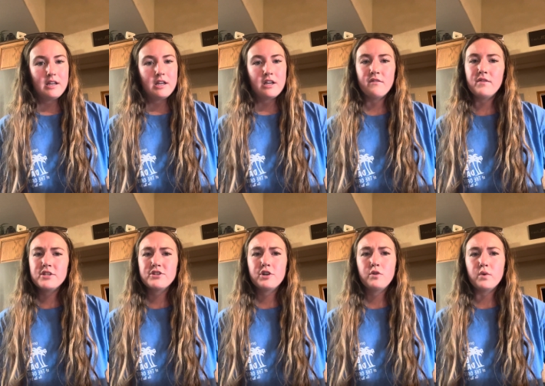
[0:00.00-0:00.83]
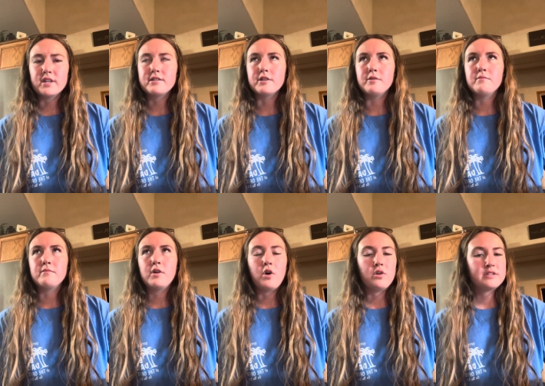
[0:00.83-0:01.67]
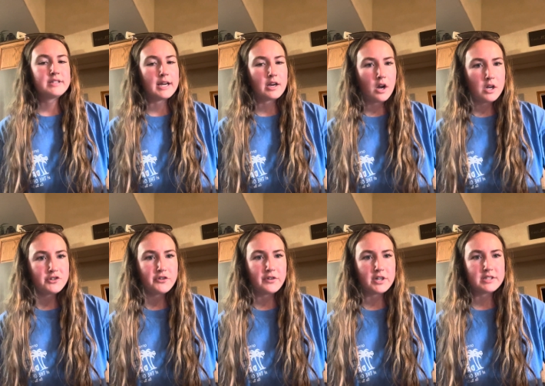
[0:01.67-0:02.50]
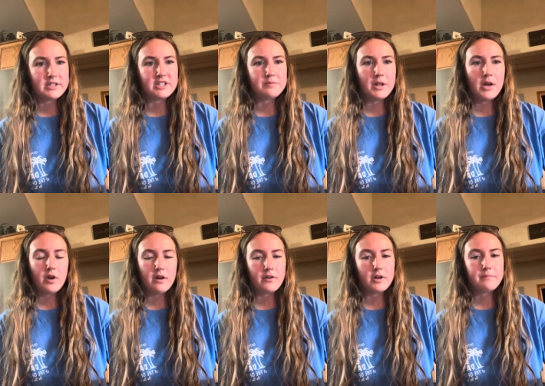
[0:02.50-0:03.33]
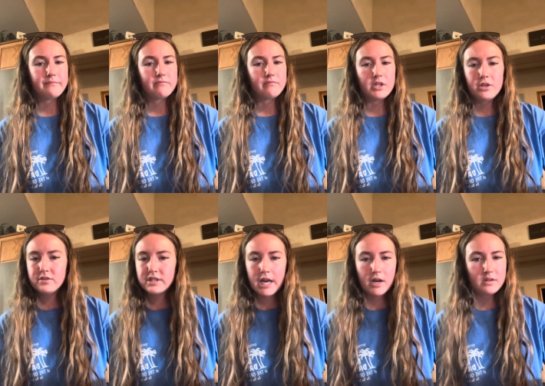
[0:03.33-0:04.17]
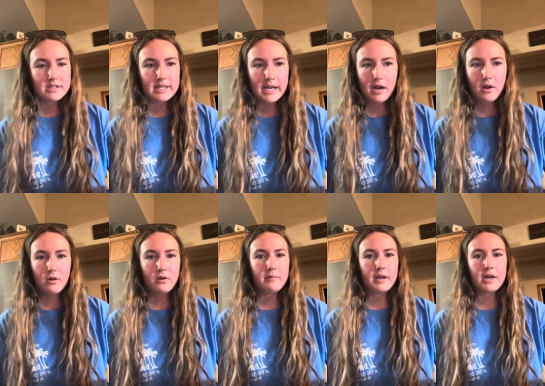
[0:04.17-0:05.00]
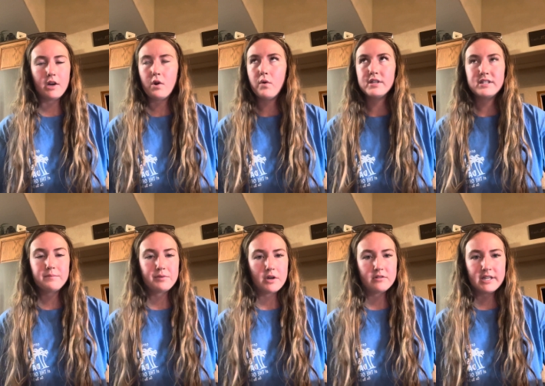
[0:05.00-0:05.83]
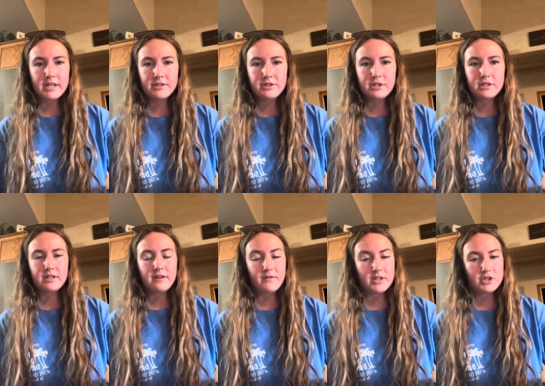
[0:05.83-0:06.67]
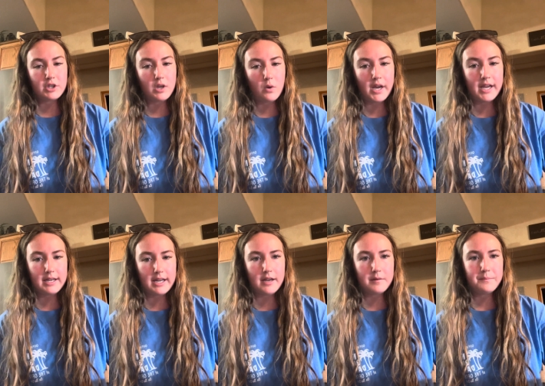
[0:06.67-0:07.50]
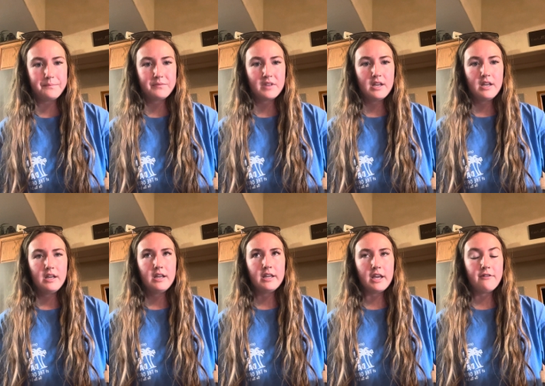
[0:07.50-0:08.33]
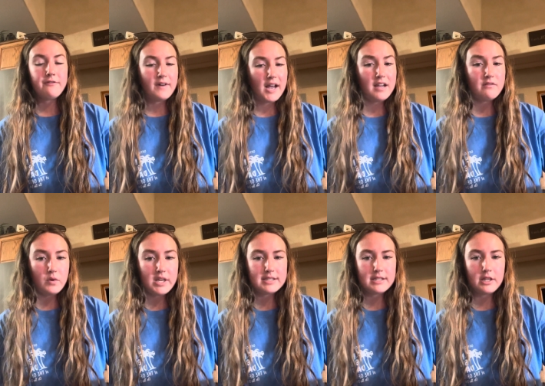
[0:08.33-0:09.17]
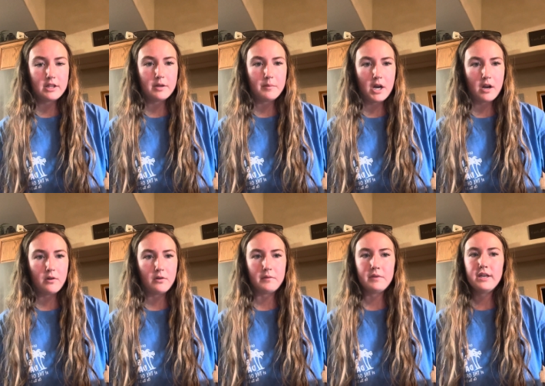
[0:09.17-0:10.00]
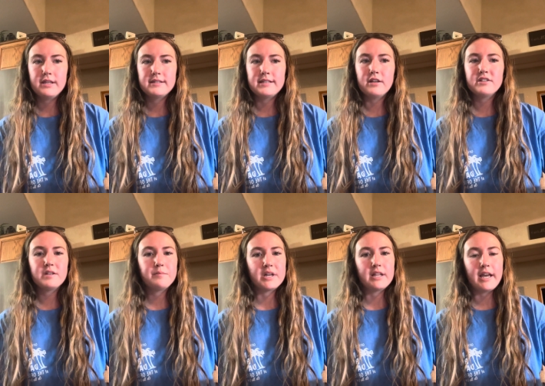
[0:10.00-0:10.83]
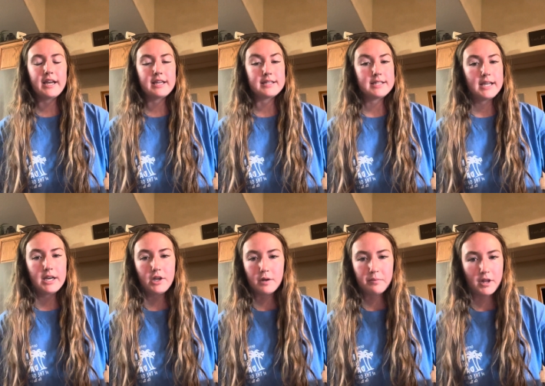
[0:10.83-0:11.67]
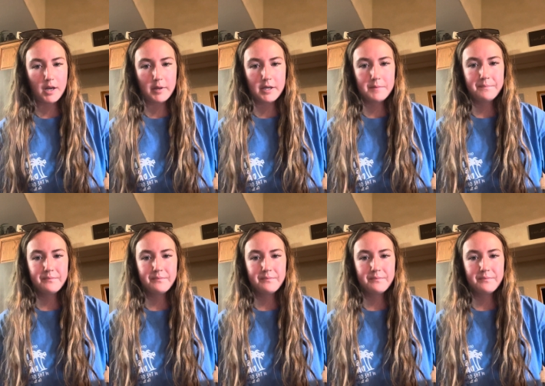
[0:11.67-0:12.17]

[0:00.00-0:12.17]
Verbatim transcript: Conventional wisdom holds that controversies blow over, New cycles cycle, and a noisy protesters eventually quiet down. Yet five weeks into the debacle, sales of Bud Light continue to plummet.